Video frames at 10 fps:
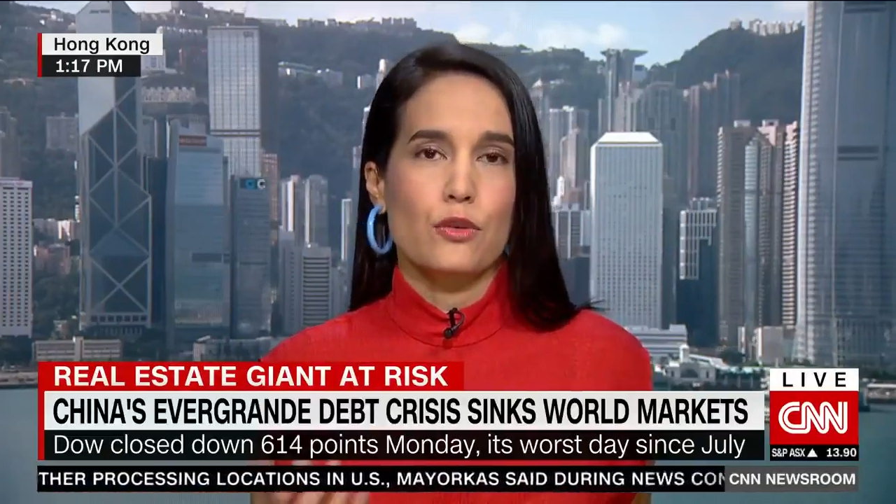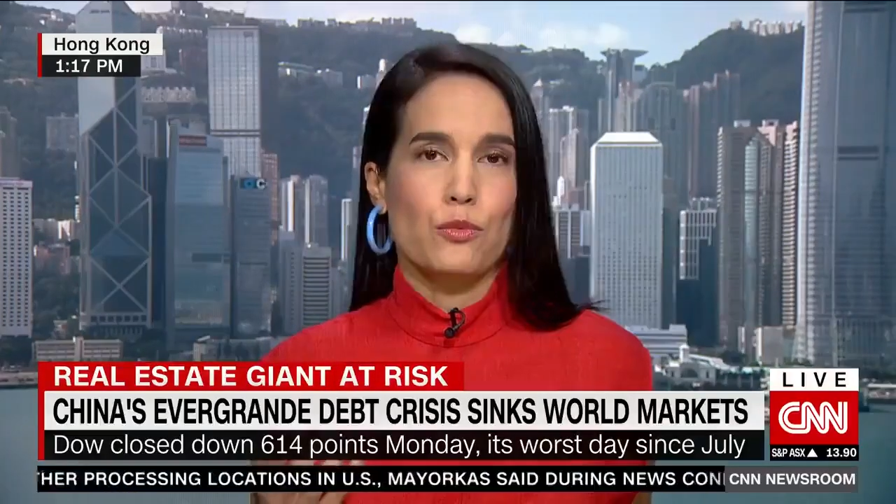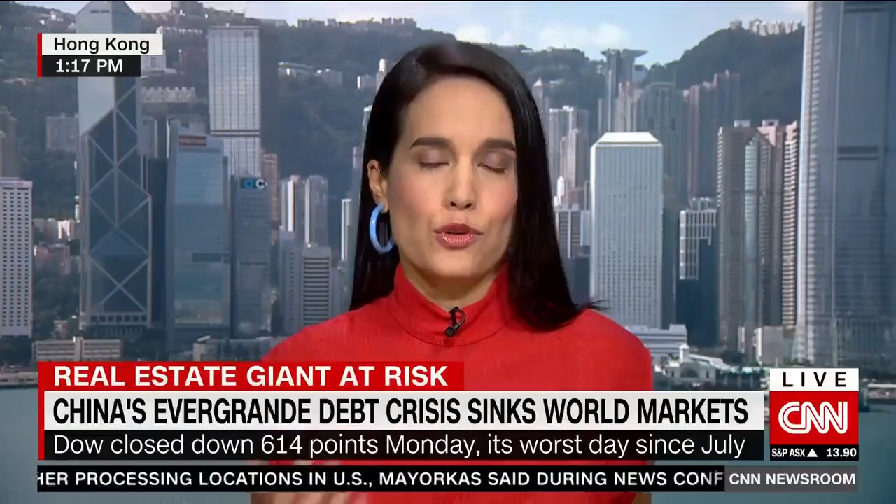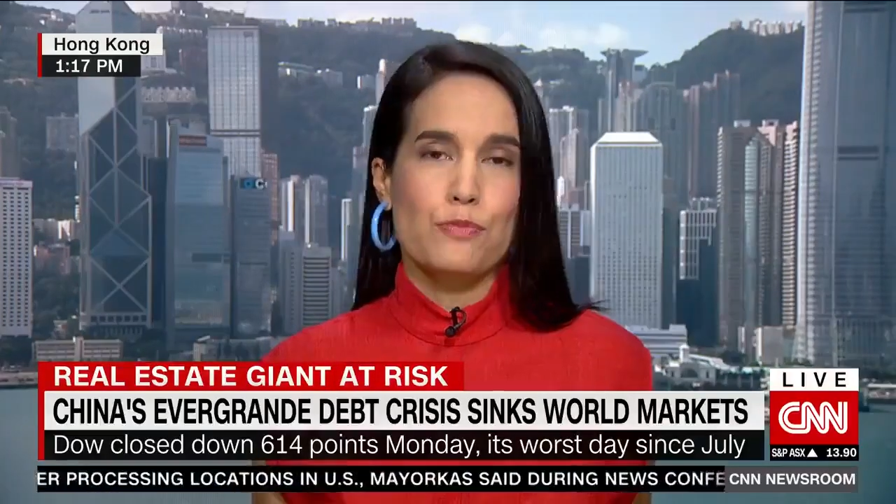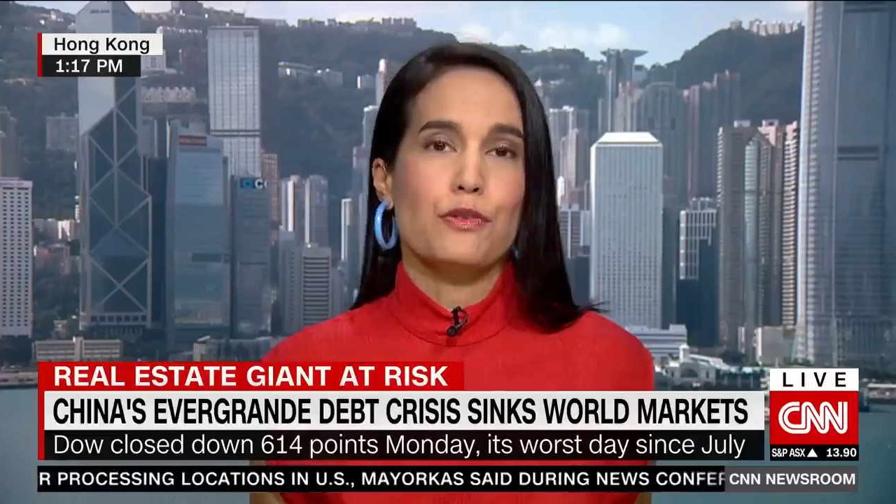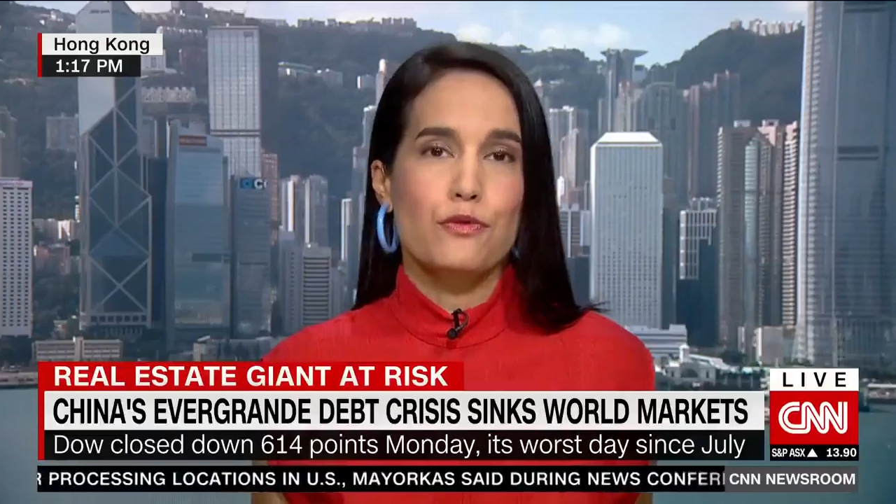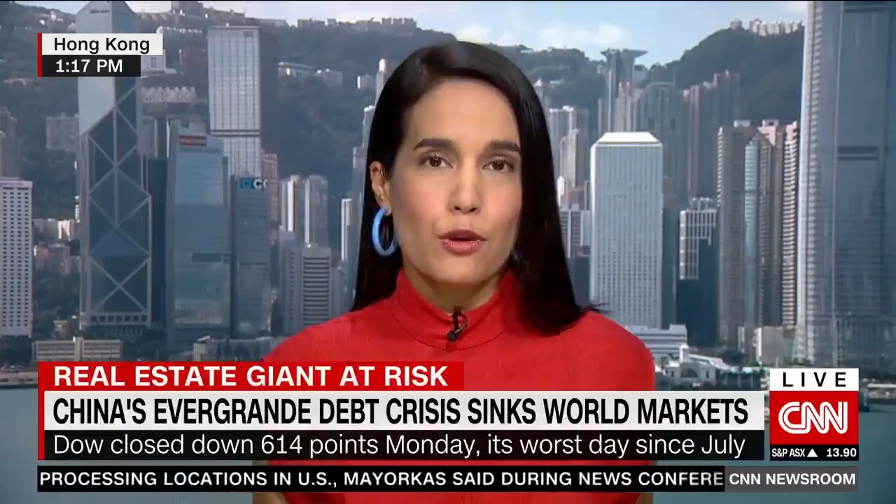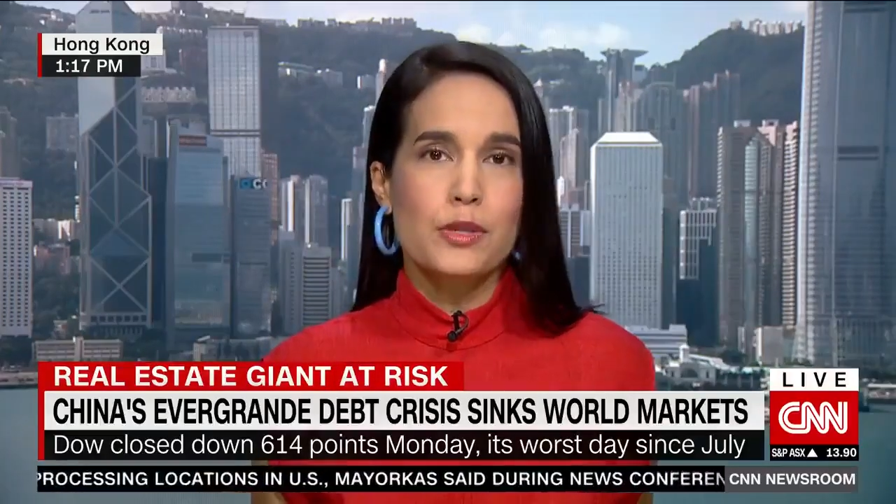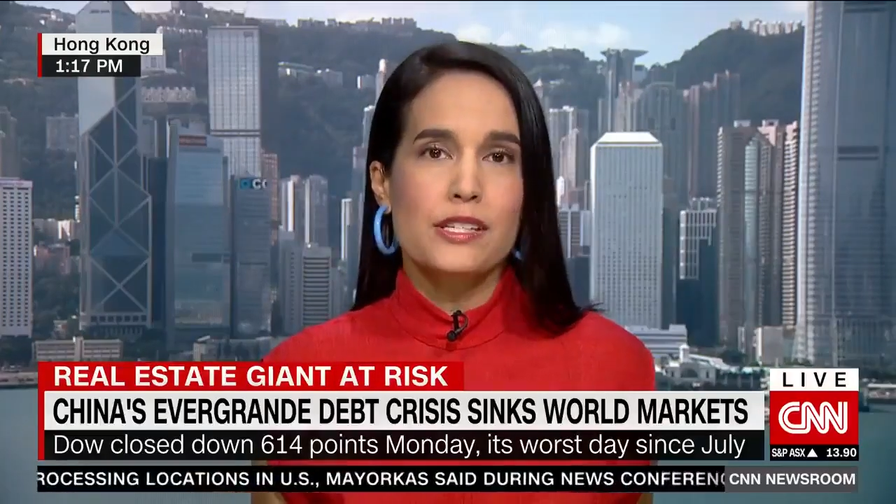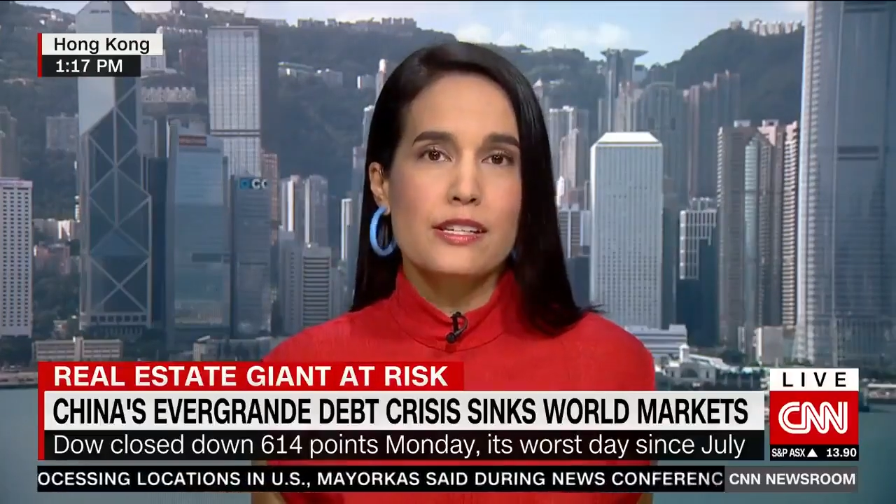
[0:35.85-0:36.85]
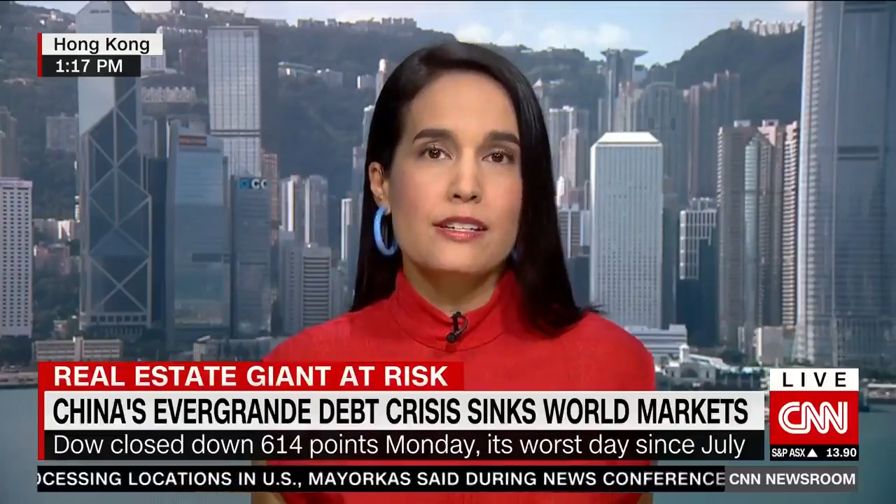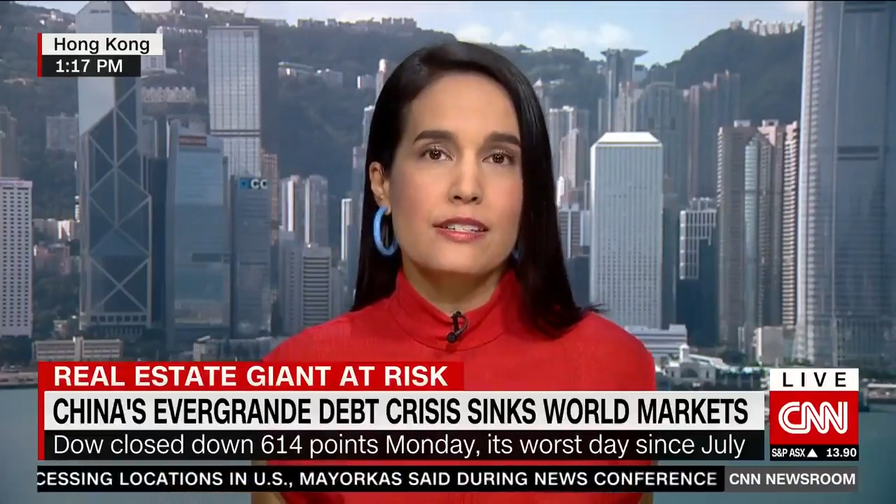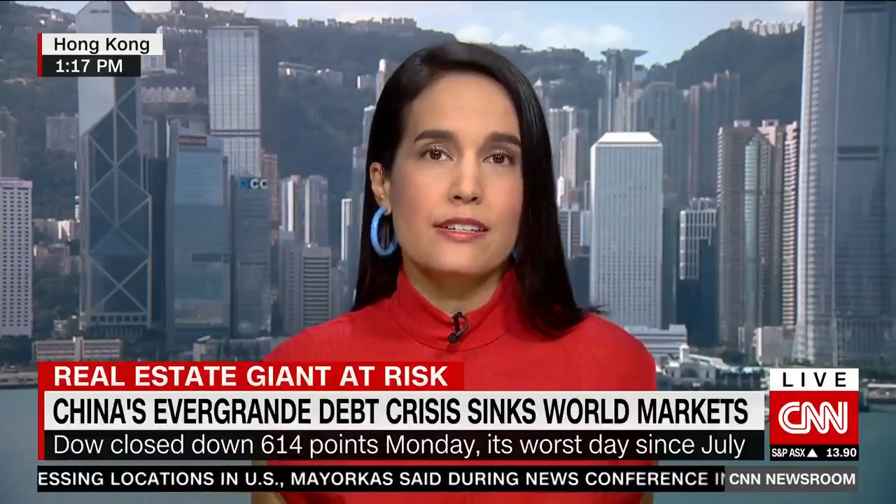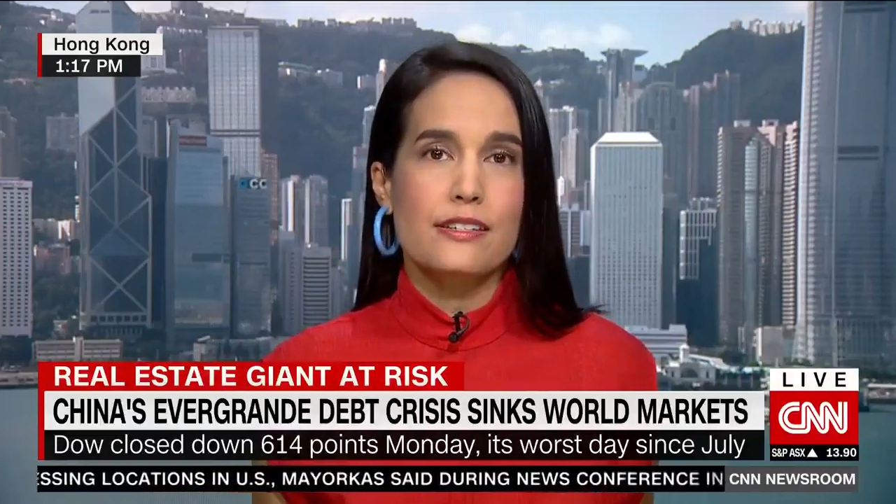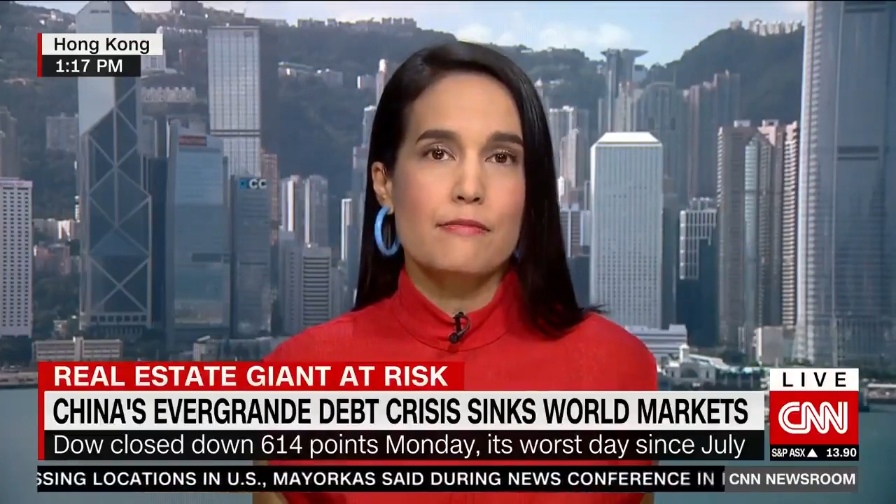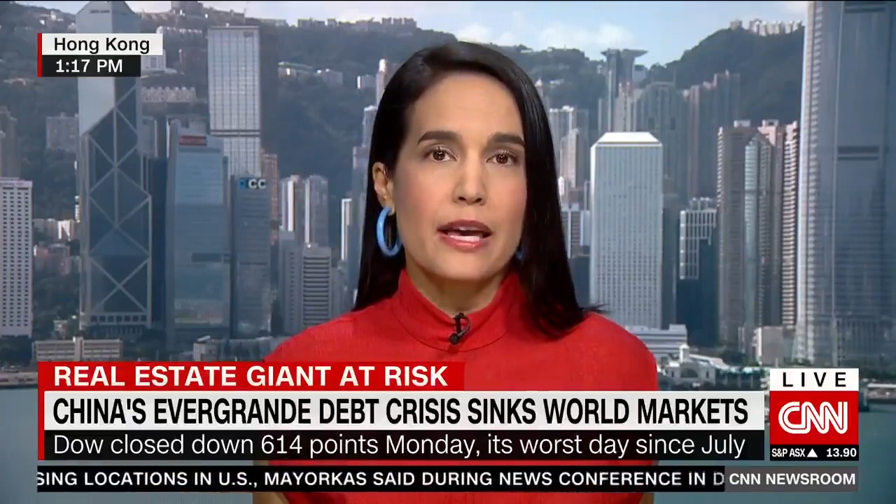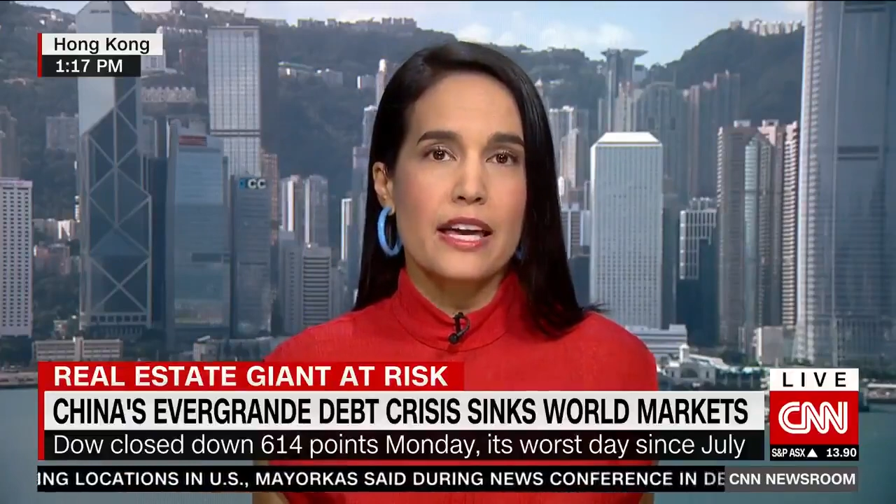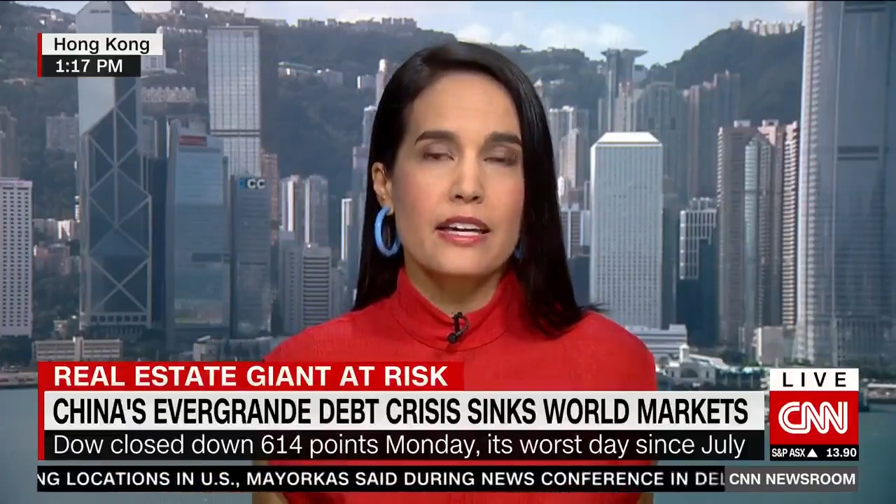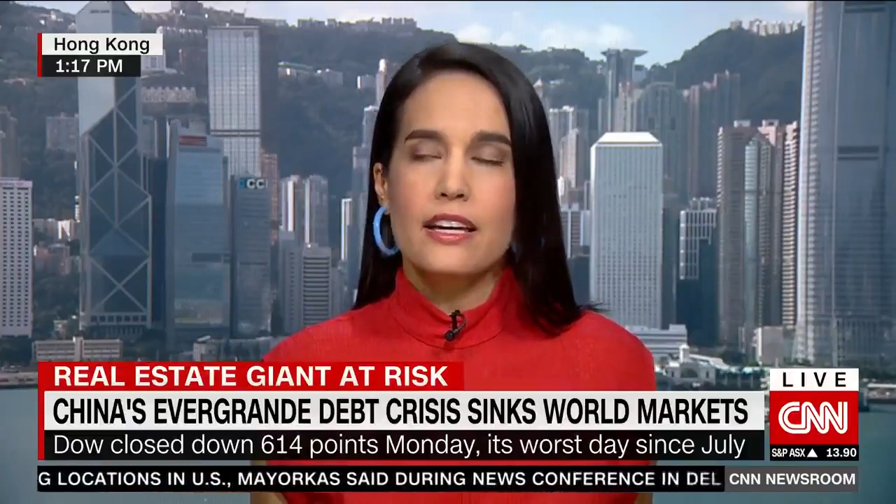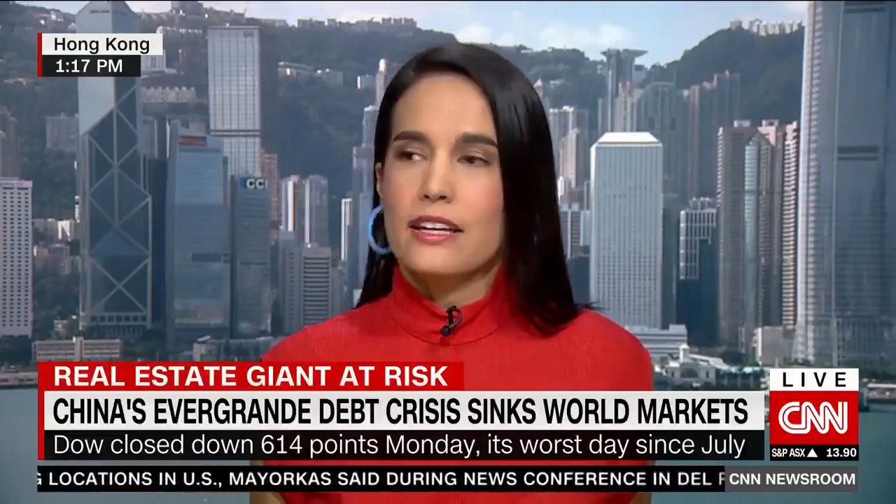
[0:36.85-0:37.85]
their worst performances since
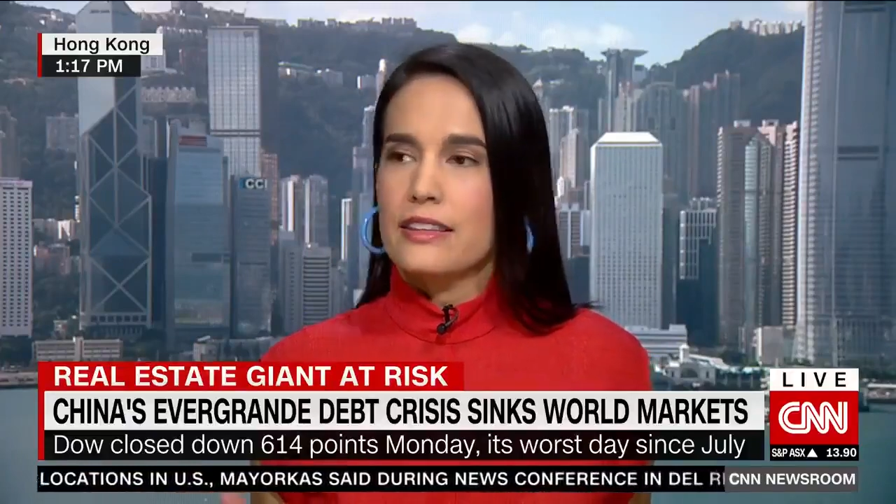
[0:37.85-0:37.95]
May,